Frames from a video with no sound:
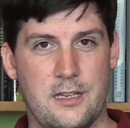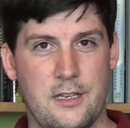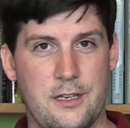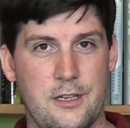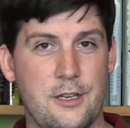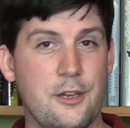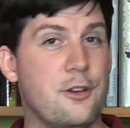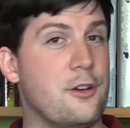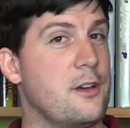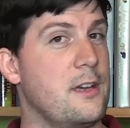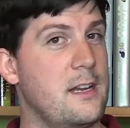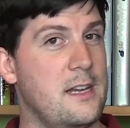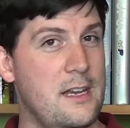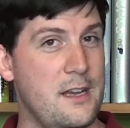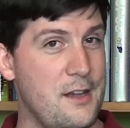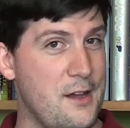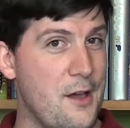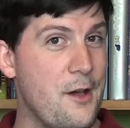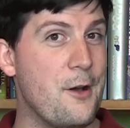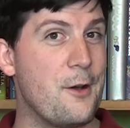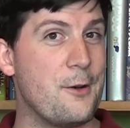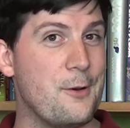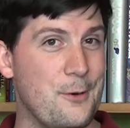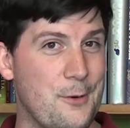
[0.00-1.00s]
you're going to
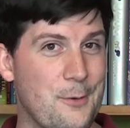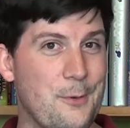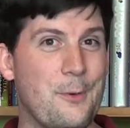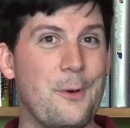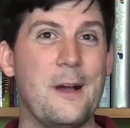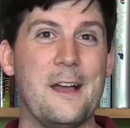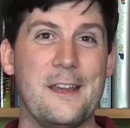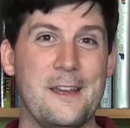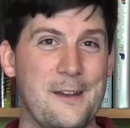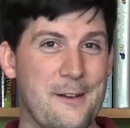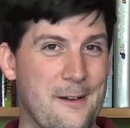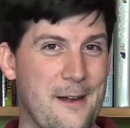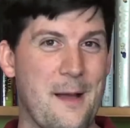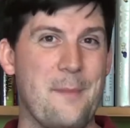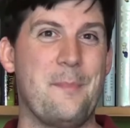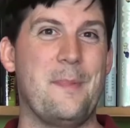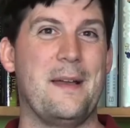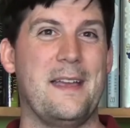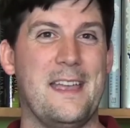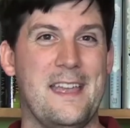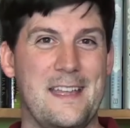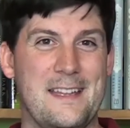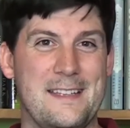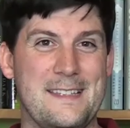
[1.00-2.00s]
know what you're up
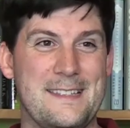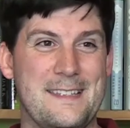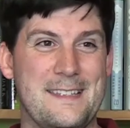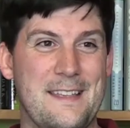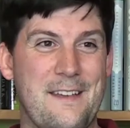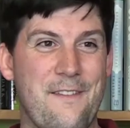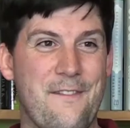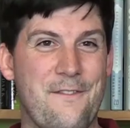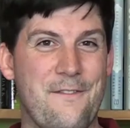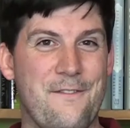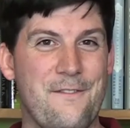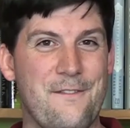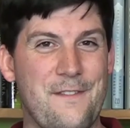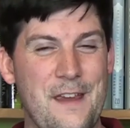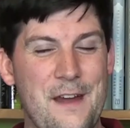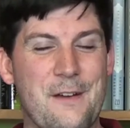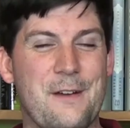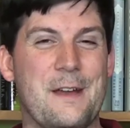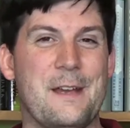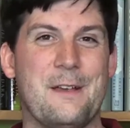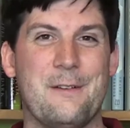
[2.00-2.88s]
against very